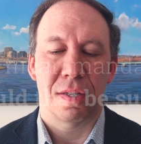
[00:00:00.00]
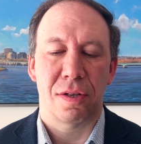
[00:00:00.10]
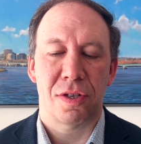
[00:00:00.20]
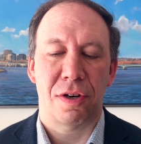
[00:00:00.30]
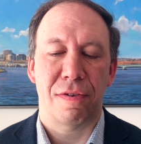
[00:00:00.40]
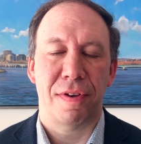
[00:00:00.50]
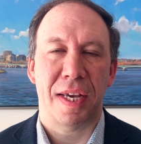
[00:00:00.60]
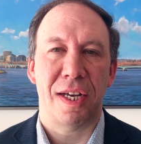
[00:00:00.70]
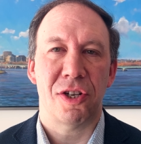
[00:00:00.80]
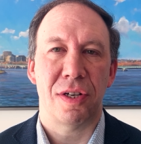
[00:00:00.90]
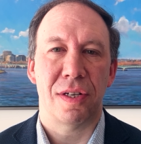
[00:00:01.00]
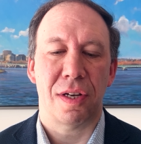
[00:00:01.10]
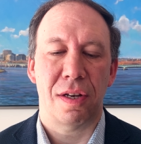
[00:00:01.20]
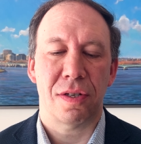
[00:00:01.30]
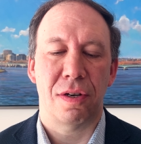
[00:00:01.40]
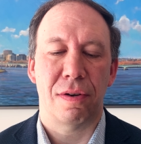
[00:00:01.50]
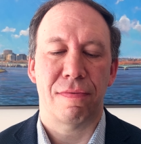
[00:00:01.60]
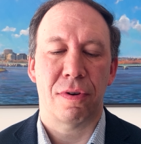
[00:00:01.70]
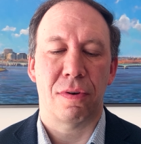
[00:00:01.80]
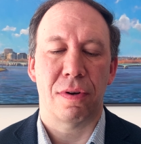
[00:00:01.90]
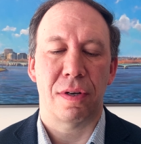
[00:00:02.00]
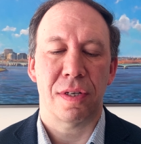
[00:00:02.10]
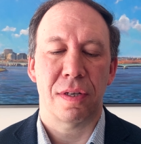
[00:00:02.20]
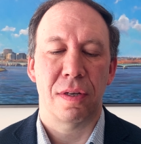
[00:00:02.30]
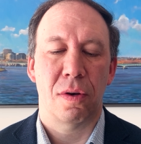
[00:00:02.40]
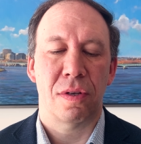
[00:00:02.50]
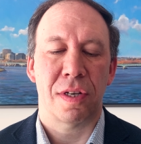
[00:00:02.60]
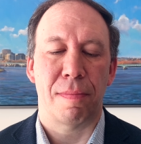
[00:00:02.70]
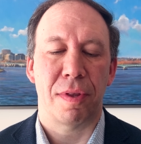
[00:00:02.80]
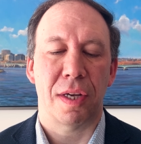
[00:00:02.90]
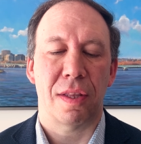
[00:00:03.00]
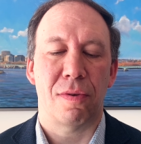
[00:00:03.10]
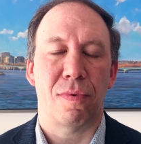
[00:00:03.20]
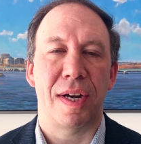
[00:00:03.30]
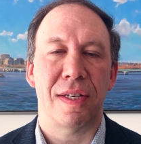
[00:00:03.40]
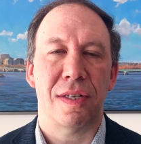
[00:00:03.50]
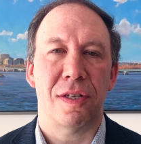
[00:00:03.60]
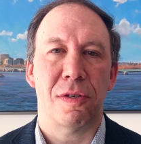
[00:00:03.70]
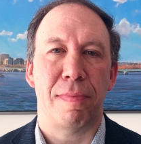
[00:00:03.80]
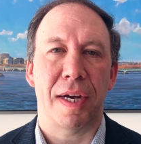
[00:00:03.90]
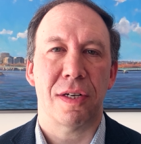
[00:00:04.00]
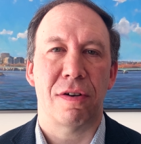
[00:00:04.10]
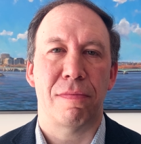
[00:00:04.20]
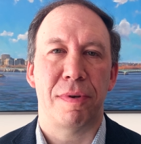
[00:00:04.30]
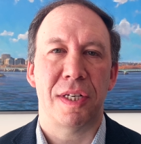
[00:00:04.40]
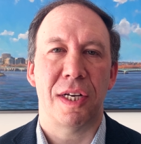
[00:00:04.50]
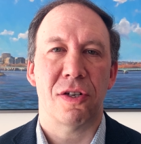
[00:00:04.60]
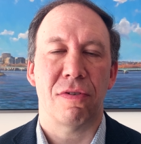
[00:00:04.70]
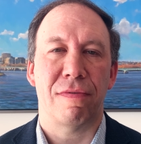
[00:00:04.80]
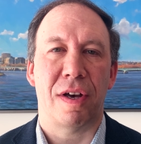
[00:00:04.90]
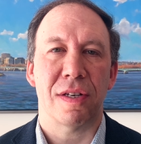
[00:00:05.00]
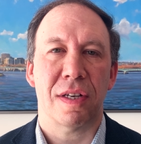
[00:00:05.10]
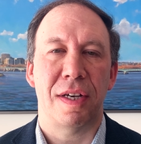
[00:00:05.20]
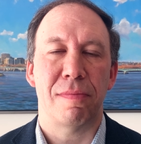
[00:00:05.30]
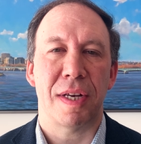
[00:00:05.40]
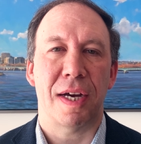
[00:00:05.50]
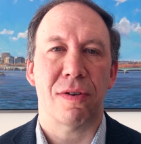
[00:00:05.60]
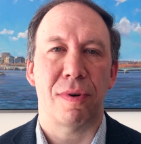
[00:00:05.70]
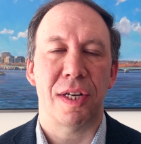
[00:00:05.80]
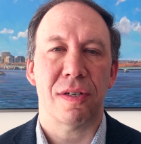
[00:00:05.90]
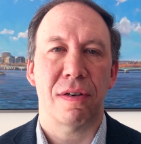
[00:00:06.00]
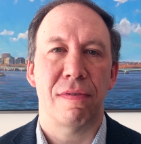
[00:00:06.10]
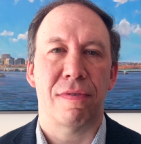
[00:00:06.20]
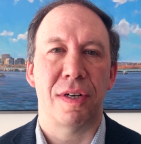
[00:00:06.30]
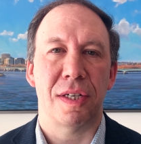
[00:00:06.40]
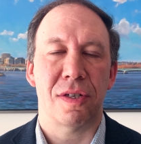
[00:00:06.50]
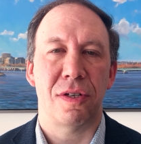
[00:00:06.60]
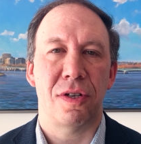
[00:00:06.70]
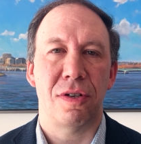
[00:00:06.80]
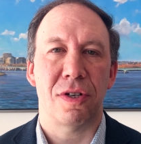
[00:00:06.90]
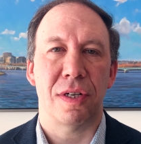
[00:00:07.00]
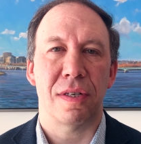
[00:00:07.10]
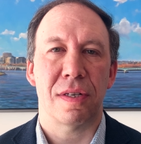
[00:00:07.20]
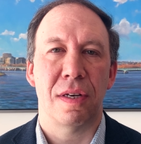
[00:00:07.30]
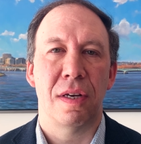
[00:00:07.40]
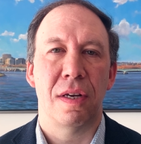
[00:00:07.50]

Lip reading: The certification is also, of course, something that raises the specter of potential False Claims Act risk for institutions.